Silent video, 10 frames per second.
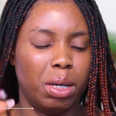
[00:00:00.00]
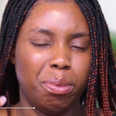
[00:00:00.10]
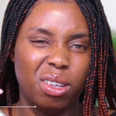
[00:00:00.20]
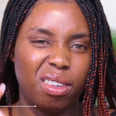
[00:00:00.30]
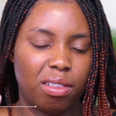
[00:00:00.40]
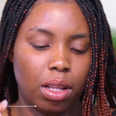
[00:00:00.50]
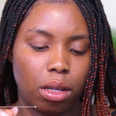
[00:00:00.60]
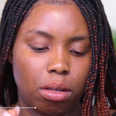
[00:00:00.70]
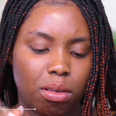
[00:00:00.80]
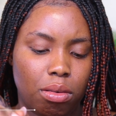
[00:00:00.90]
I bought this
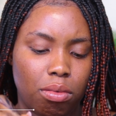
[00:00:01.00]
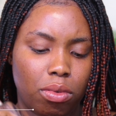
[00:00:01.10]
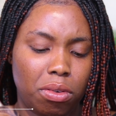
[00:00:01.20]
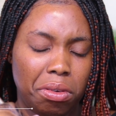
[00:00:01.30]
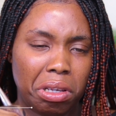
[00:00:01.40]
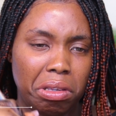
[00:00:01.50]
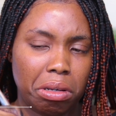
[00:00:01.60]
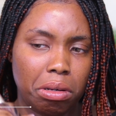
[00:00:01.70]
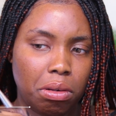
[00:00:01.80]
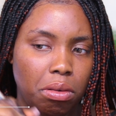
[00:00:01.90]
like 2 years
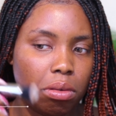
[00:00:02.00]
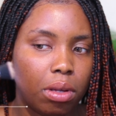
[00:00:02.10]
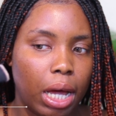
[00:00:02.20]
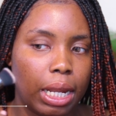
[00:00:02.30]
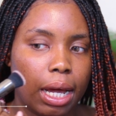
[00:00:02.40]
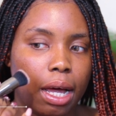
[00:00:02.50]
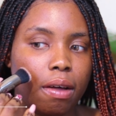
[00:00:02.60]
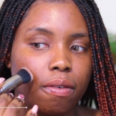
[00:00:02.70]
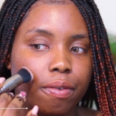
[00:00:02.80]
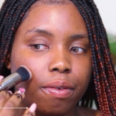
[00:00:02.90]
ago, and I
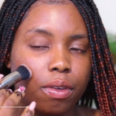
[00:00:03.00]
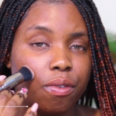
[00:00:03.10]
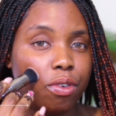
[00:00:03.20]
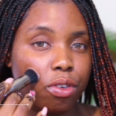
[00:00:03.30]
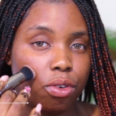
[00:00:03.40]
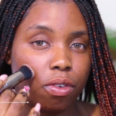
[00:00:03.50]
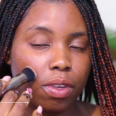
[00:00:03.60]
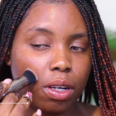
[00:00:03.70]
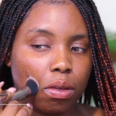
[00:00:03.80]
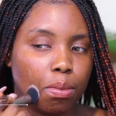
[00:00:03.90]
have a video
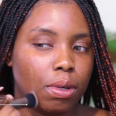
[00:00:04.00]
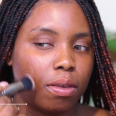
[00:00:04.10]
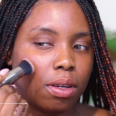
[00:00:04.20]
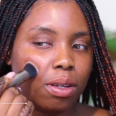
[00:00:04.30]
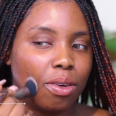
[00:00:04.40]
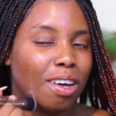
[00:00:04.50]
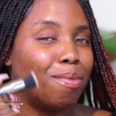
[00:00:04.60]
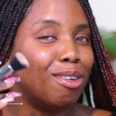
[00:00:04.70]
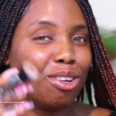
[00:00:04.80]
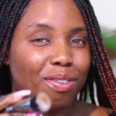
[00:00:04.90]
of that on my channel.
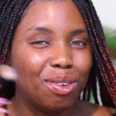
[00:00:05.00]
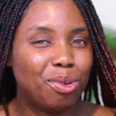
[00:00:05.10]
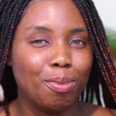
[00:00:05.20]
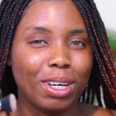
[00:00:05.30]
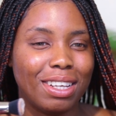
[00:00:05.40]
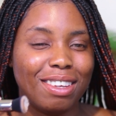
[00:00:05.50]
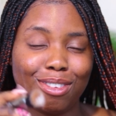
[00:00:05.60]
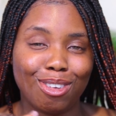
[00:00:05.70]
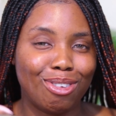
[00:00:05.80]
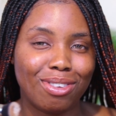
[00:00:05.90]
I've been loving Nuban.
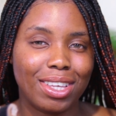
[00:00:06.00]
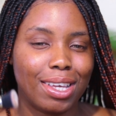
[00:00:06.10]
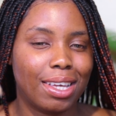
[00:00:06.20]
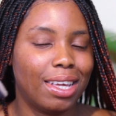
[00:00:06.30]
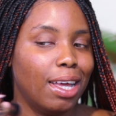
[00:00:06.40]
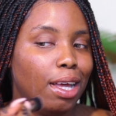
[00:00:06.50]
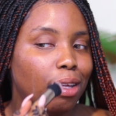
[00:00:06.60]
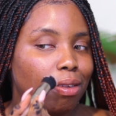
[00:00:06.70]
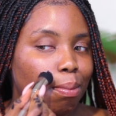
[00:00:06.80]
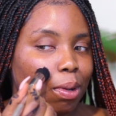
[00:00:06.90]
It's not today,
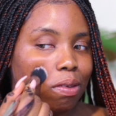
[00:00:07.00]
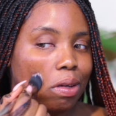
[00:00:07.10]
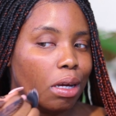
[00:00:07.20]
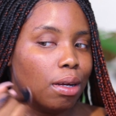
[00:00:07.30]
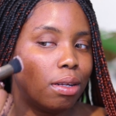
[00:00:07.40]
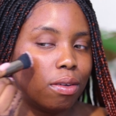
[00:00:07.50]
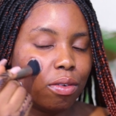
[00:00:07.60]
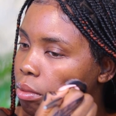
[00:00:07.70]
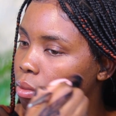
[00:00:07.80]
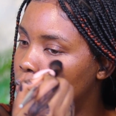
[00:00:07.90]
so I'm going to go ahead
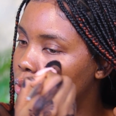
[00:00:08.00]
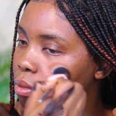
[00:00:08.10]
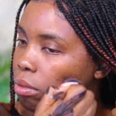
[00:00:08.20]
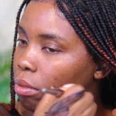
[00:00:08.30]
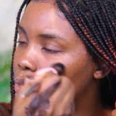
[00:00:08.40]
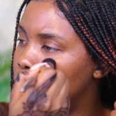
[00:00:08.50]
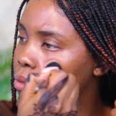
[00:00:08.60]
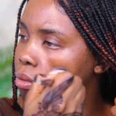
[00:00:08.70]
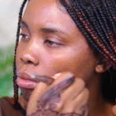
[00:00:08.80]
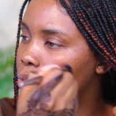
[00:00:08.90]
just, you know,
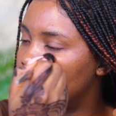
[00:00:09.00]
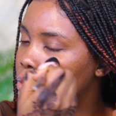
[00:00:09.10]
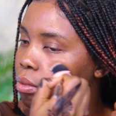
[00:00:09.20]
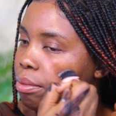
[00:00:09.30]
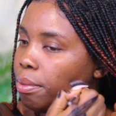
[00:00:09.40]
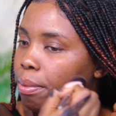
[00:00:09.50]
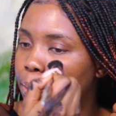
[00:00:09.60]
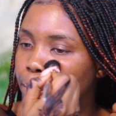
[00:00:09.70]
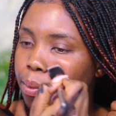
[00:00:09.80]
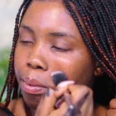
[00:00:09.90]
apply this on my
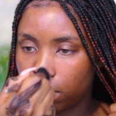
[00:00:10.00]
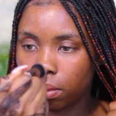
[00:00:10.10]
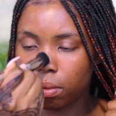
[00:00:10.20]
skin.